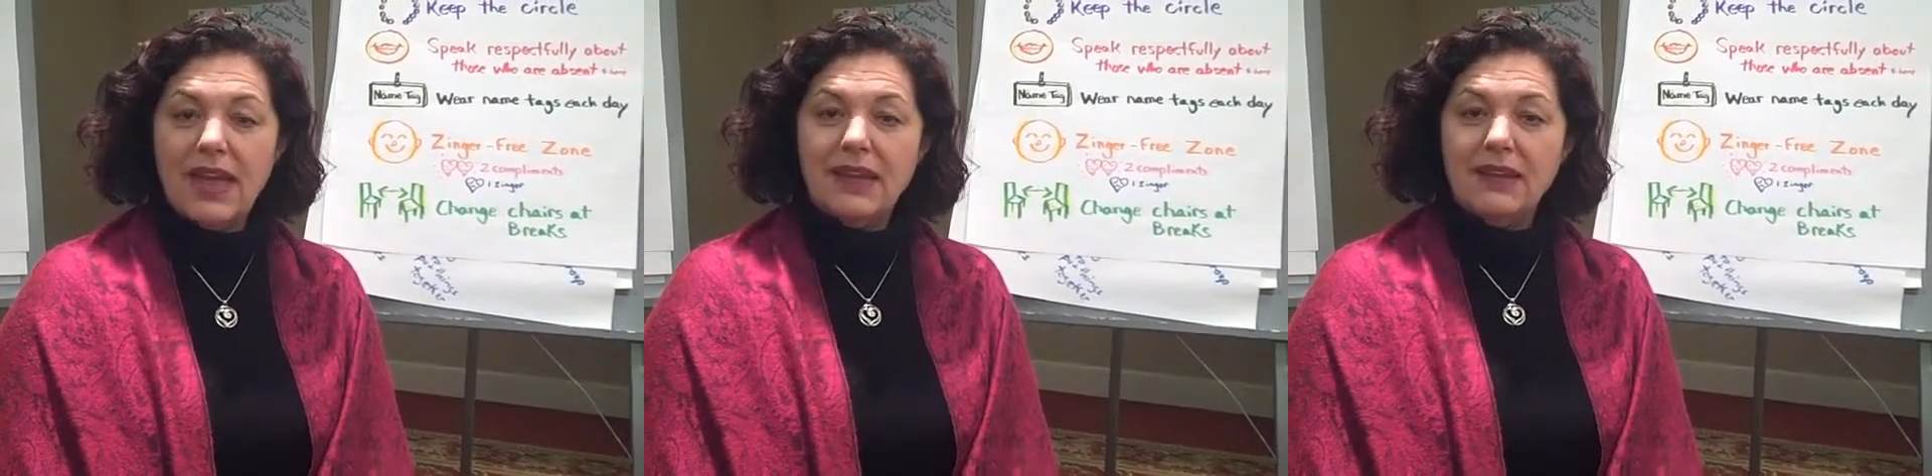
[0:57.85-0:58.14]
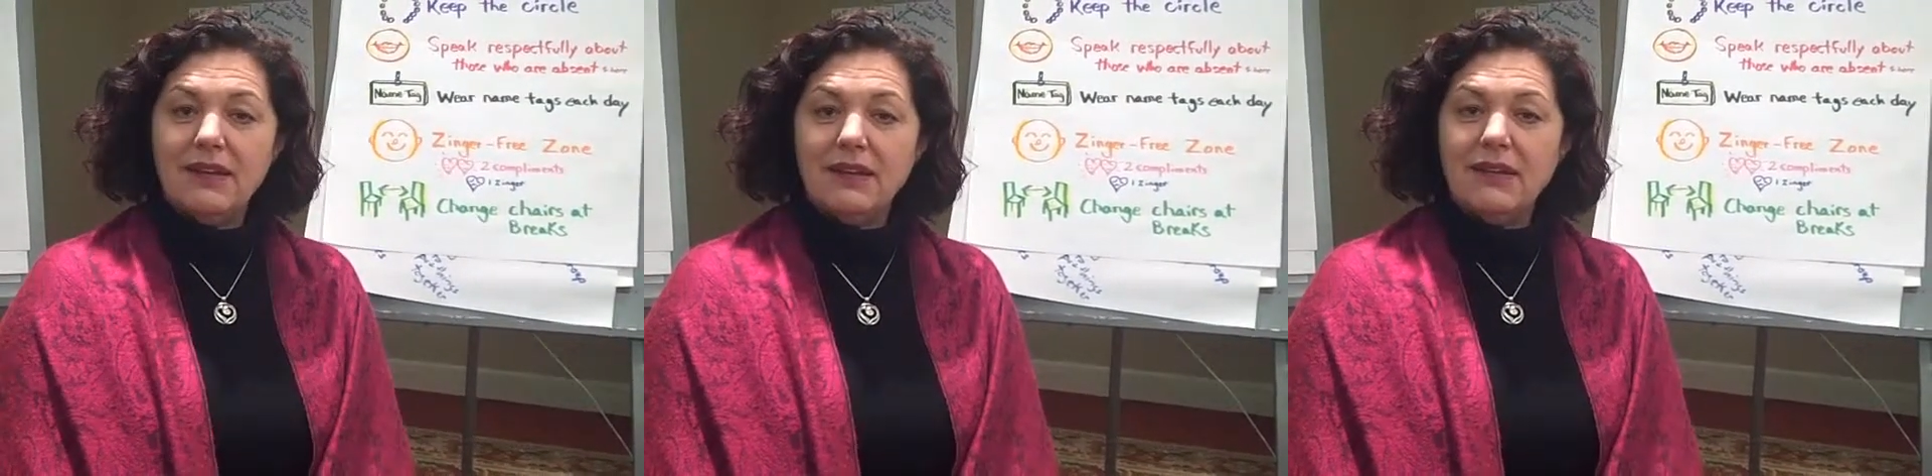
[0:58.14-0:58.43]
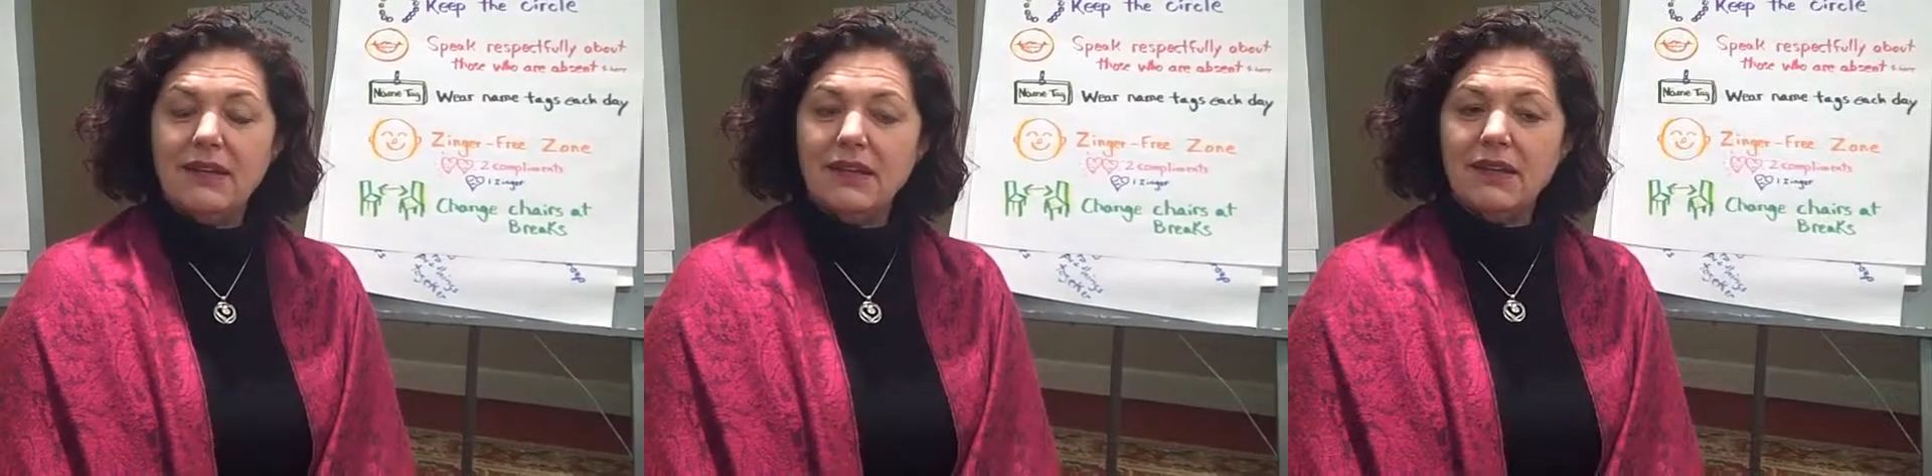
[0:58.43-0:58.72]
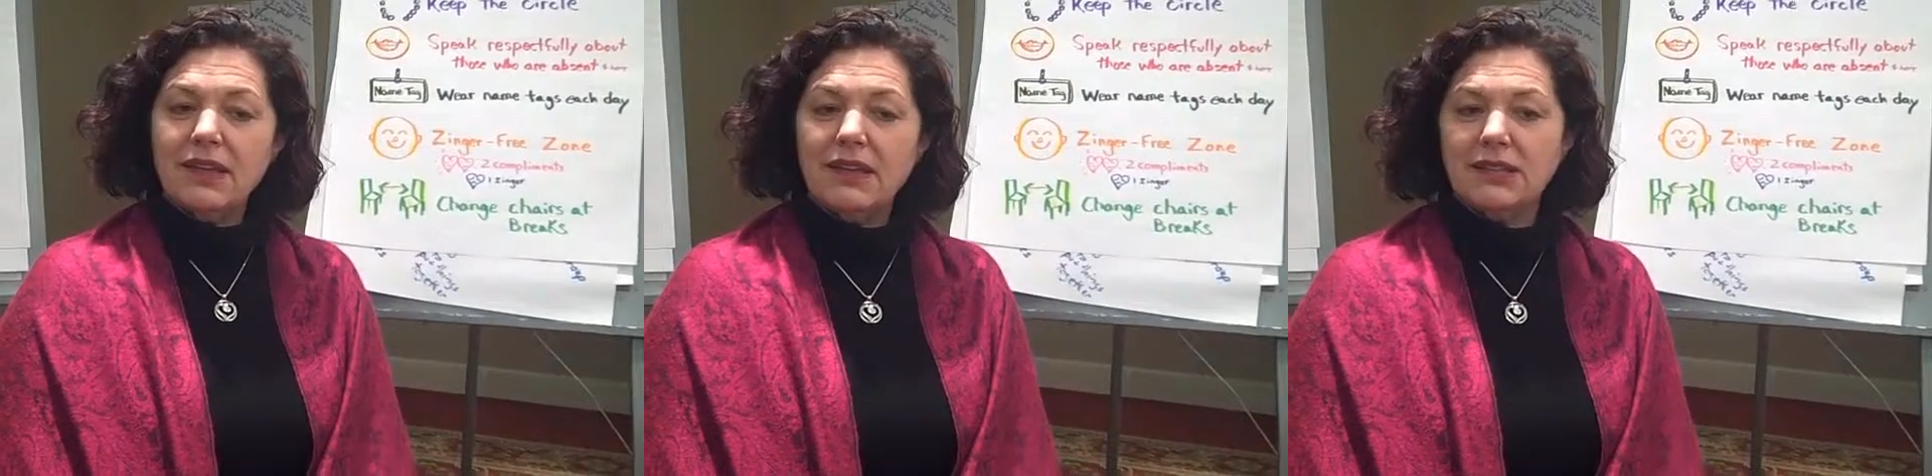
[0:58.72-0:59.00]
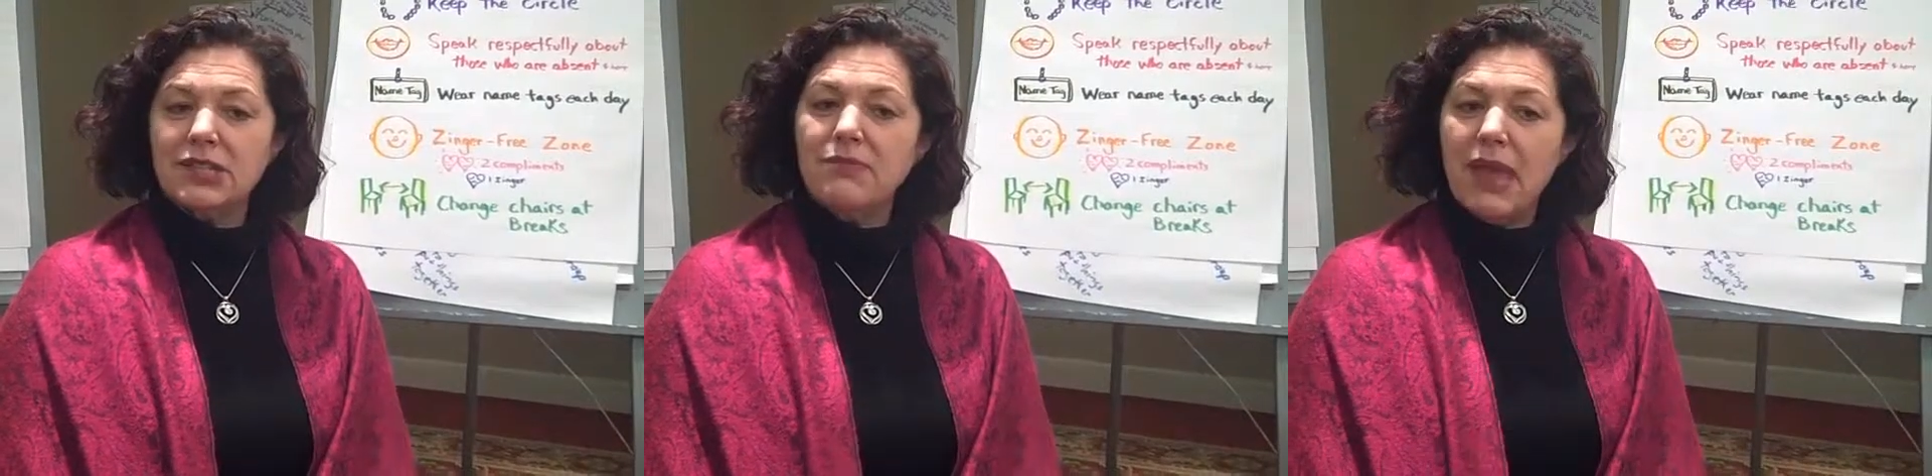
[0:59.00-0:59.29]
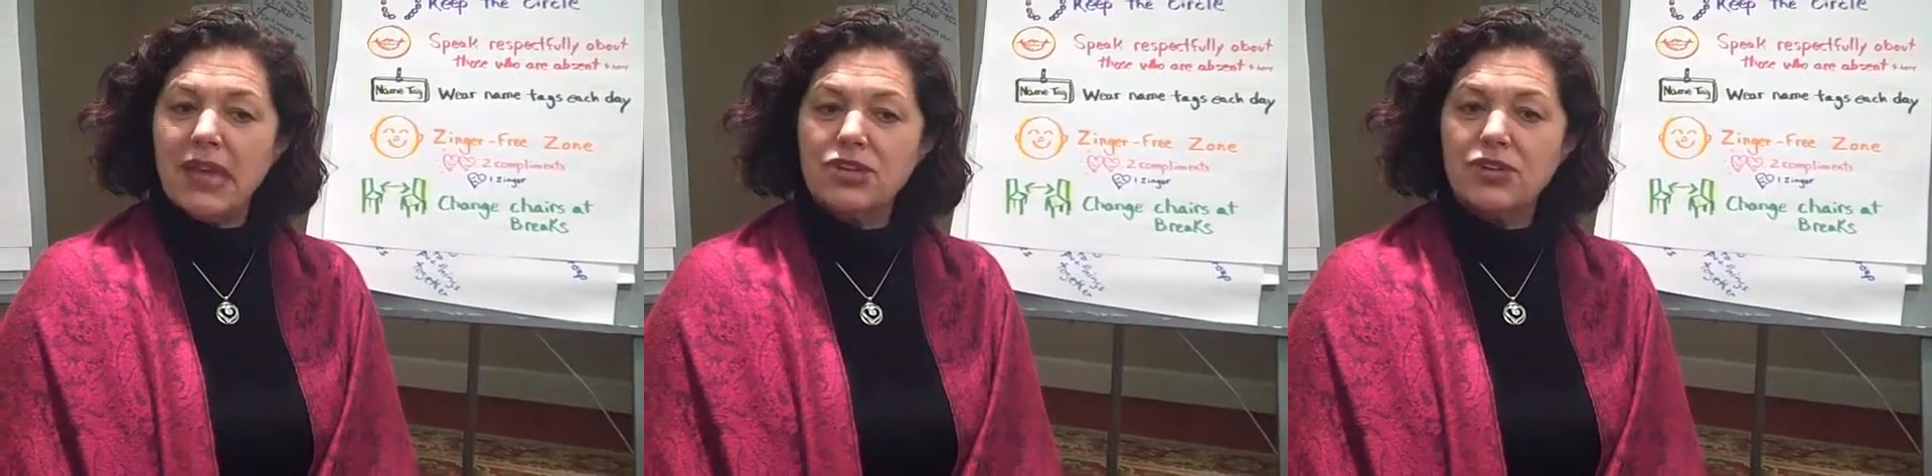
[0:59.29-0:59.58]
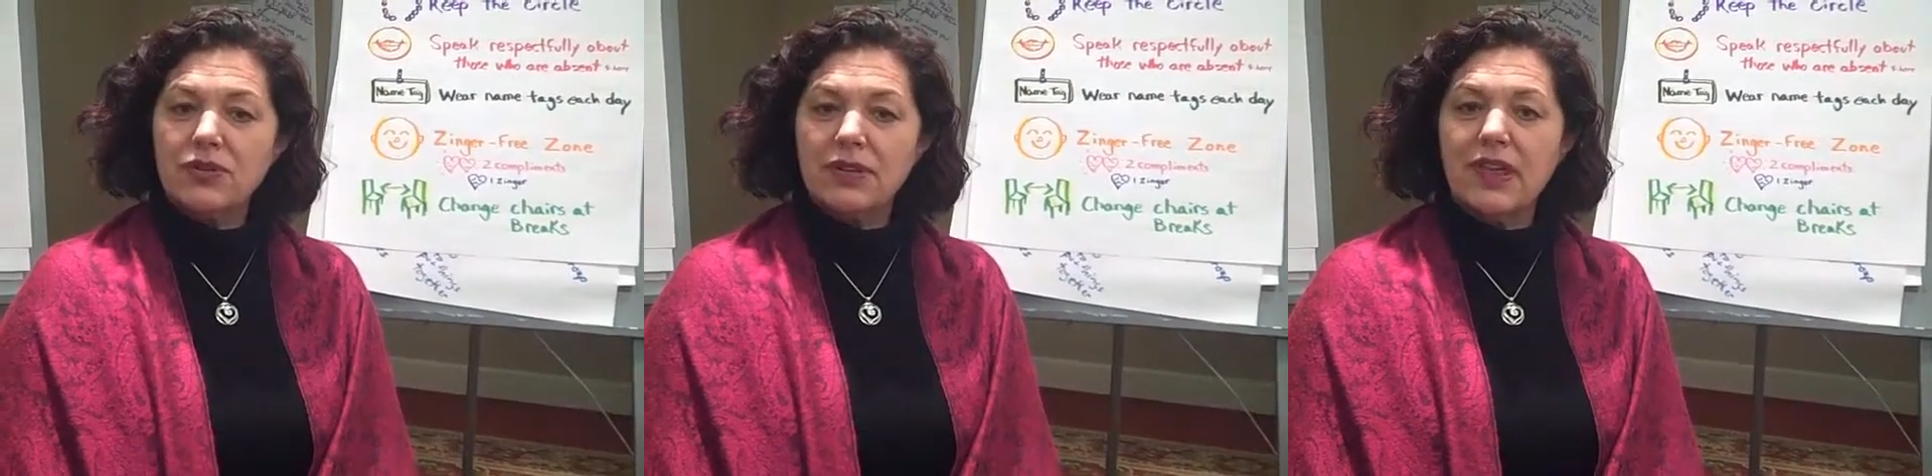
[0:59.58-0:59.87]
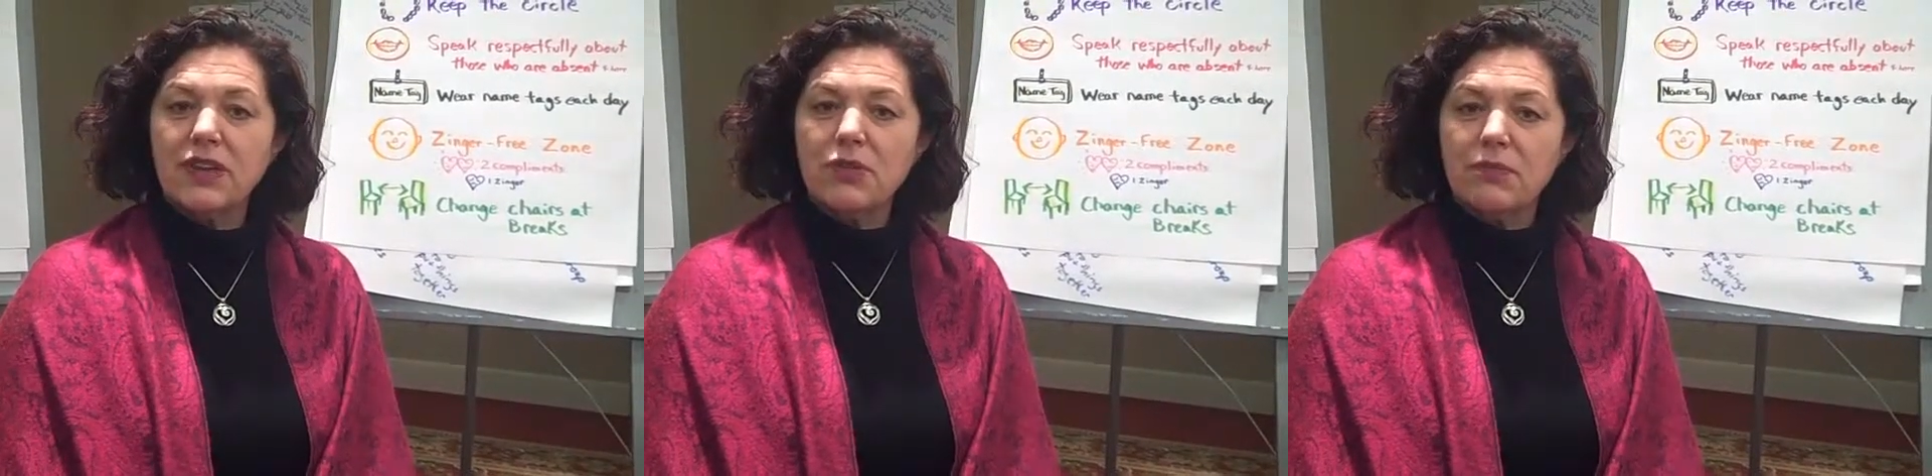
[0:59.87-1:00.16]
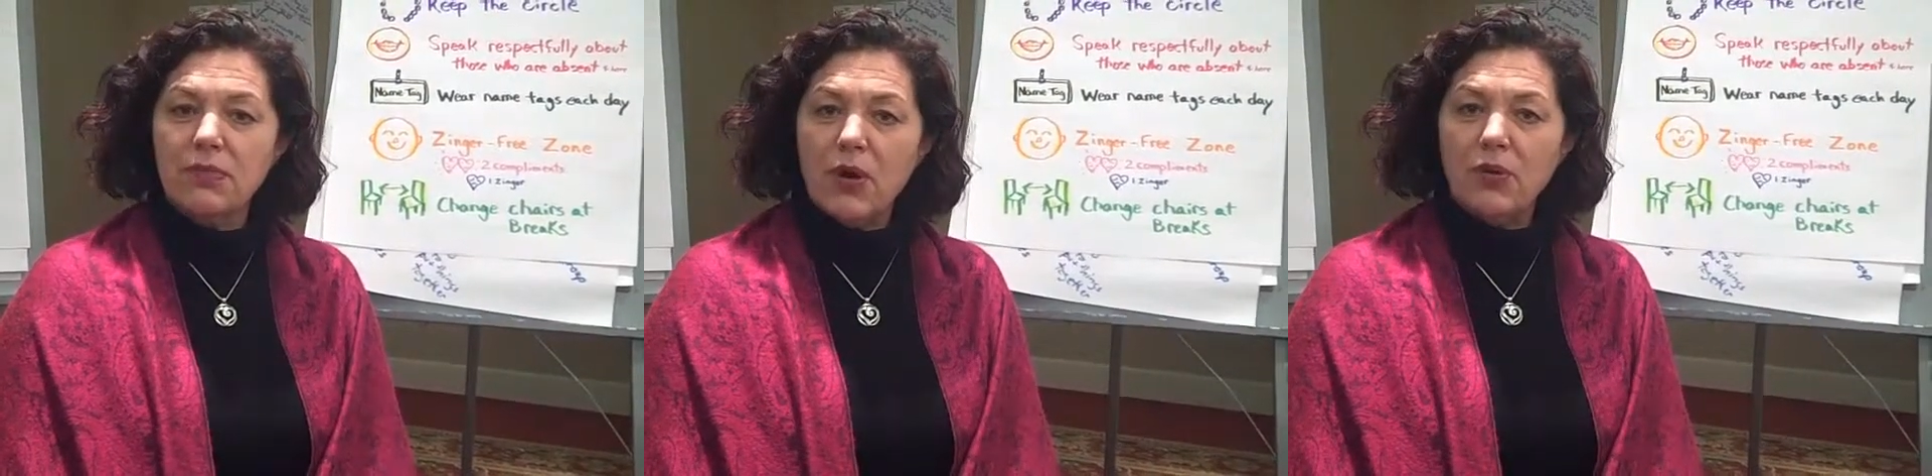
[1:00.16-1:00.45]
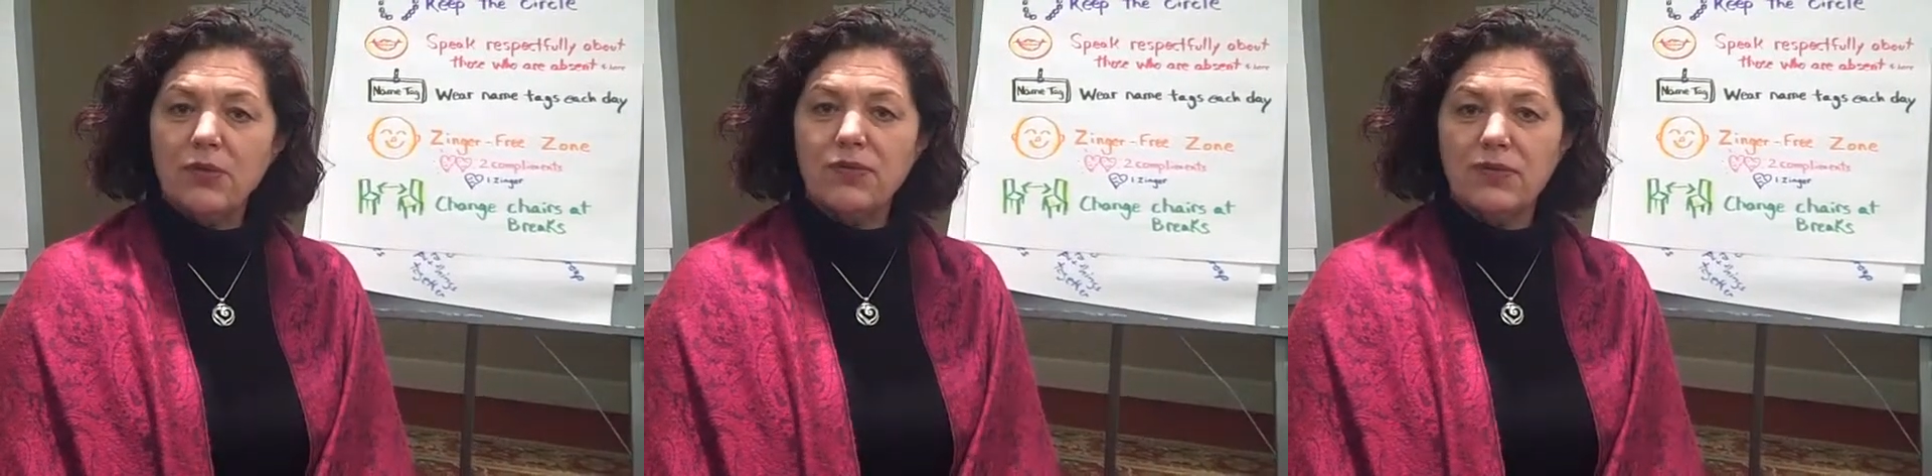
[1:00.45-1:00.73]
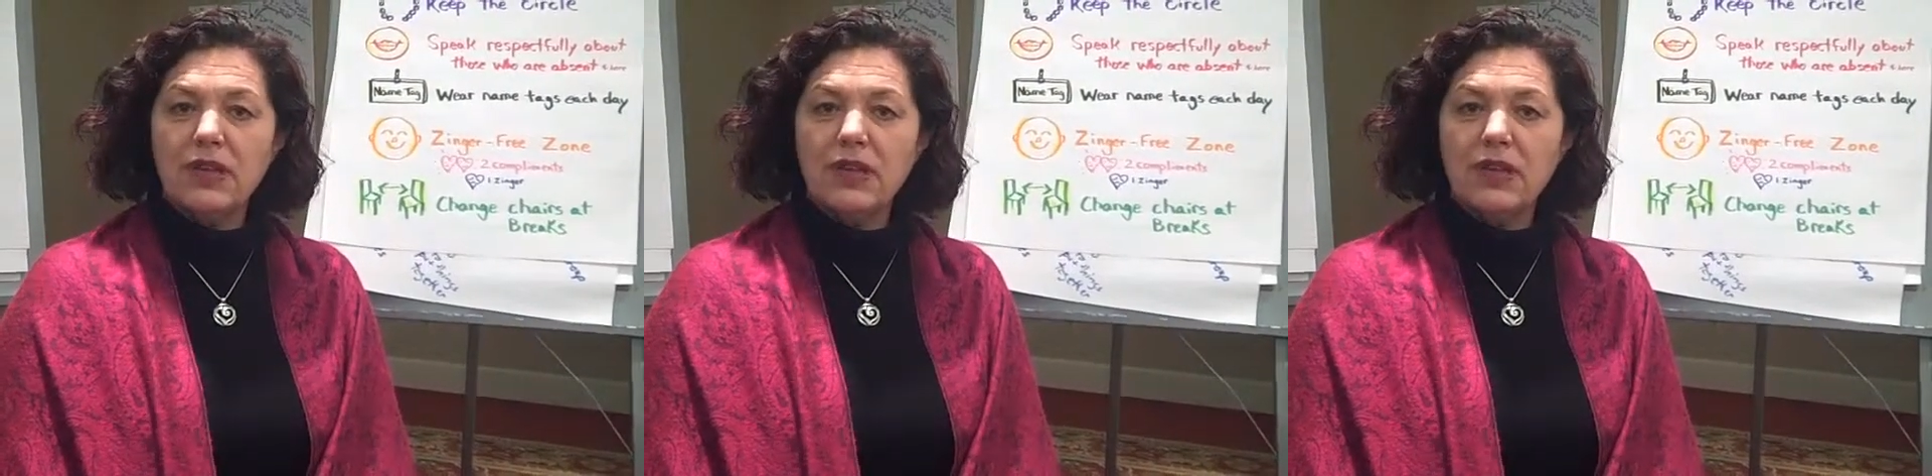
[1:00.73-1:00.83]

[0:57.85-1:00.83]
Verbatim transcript: And to make sure that you're both